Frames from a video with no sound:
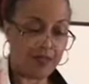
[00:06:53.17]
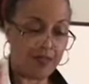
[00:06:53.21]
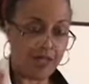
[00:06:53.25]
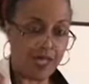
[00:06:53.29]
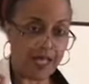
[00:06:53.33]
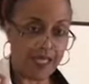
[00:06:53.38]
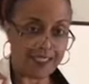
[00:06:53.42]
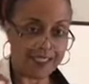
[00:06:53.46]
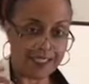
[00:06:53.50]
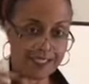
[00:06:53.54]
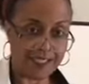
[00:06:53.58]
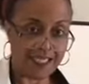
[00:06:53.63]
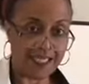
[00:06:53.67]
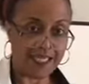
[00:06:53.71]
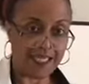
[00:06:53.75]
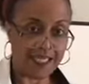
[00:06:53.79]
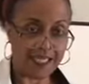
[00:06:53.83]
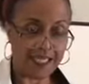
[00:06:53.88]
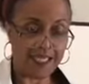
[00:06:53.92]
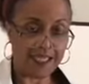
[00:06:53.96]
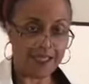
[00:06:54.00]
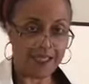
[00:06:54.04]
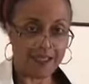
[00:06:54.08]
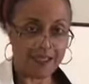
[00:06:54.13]

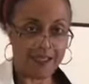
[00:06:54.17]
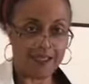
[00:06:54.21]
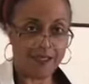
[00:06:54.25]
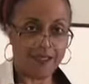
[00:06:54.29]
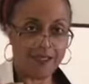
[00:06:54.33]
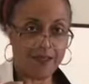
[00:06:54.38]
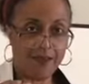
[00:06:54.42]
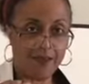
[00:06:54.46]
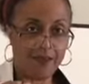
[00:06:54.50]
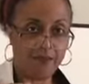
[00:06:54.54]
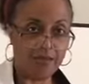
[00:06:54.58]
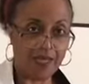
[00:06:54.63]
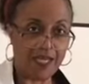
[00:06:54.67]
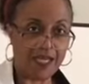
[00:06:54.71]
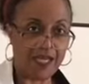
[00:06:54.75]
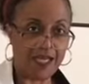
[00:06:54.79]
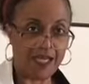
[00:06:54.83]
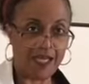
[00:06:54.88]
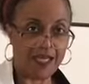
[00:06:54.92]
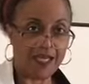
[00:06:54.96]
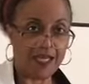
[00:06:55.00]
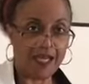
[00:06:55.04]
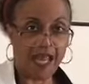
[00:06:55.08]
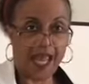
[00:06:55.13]
acidic
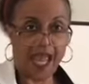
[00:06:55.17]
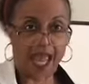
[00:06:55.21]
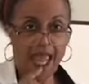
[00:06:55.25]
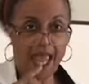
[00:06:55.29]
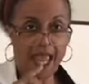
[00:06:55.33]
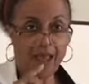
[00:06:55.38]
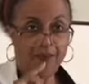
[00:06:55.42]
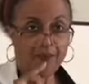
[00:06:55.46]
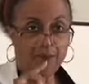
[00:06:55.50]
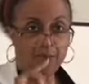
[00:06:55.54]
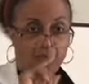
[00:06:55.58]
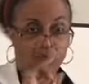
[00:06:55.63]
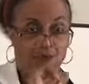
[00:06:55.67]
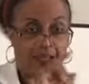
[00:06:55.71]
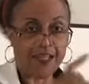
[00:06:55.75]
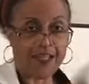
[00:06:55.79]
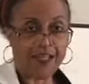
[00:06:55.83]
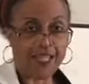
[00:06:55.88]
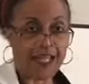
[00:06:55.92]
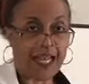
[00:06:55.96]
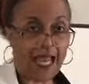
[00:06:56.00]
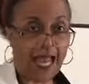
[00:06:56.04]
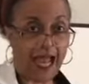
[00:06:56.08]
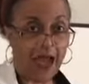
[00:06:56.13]
blood and
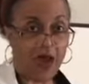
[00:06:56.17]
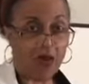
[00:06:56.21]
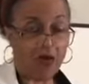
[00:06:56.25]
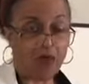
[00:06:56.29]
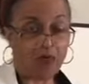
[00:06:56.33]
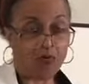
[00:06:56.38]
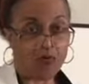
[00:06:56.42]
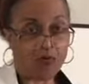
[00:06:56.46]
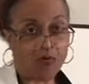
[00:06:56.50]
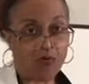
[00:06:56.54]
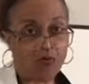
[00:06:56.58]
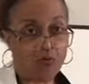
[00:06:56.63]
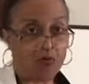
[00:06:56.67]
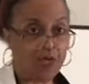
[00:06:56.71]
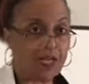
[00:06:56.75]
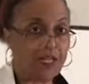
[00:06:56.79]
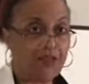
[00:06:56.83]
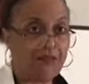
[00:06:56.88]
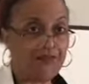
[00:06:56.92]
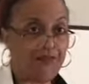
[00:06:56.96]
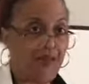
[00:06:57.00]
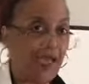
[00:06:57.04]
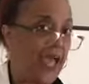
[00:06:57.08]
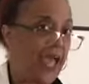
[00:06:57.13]
breathing out
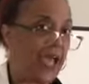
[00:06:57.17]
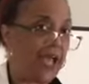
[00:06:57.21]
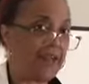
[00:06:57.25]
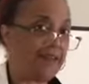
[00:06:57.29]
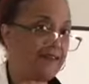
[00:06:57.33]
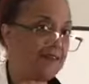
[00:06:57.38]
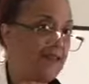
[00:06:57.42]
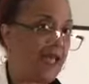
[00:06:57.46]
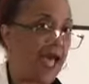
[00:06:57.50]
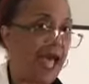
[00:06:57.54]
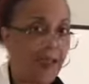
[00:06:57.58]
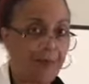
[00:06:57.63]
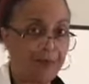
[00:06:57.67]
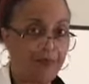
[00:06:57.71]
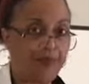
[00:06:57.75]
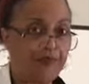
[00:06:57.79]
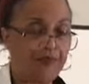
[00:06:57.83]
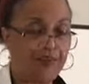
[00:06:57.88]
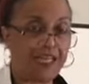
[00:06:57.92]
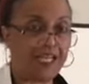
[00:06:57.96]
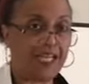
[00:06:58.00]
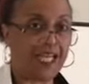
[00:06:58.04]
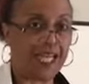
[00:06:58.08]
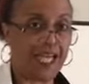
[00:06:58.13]
really fast,
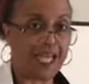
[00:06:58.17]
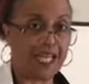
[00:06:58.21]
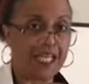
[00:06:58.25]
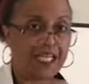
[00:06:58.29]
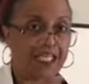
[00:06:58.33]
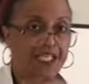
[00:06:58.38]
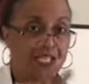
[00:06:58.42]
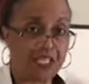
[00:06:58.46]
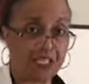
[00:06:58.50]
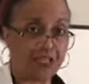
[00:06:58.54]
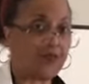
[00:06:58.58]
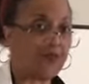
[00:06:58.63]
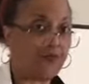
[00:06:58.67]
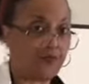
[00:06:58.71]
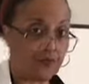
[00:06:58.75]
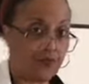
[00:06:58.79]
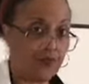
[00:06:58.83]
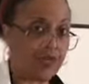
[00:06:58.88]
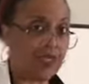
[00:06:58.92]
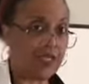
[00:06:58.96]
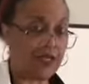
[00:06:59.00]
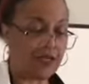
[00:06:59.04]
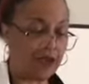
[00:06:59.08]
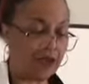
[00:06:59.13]
hyperventilating, to get
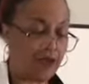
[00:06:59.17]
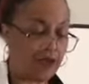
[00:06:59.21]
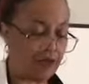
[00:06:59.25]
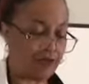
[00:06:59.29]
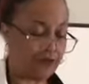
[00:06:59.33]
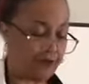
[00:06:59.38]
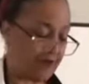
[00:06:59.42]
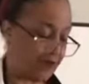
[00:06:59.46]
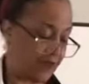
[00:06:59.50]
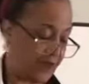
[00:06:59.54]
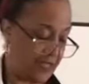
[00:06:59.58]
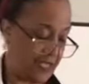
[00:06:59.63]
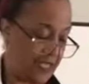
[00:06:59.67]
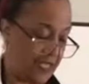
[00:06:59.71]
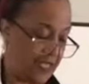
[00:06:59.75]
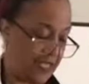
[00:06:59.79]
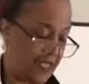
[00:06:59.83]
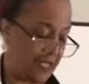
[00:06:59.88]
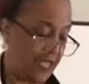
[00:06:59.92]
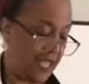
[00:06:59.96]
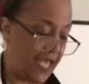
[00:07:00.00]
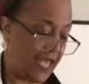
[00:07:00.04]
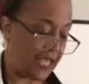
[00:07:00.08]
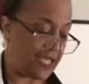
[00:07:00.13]
rid of the
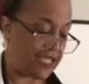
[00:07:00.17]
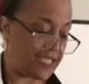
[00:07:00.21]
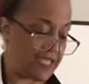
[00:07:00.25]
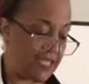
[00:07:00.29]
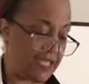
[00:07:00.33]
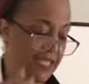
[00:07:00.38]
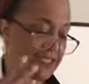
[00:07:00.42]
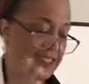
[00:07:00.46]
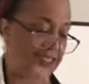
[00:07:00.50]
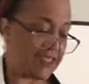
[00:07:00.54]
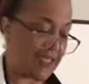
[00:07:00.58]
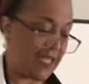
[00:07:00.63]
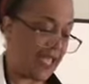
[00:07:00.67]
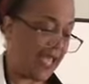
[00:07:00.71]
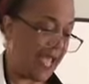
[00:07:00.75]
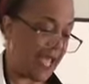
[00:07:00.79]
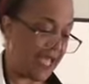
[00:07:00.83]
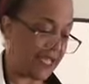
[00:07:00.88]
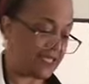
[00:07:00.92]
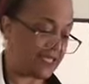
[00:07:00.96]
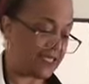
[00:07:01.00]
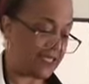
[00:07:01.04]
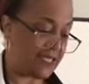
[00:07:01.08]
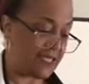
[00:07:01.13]
excess
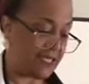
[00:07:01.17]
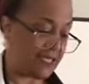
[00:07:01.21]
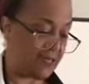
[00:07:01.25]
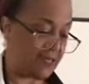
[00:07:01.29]
acid in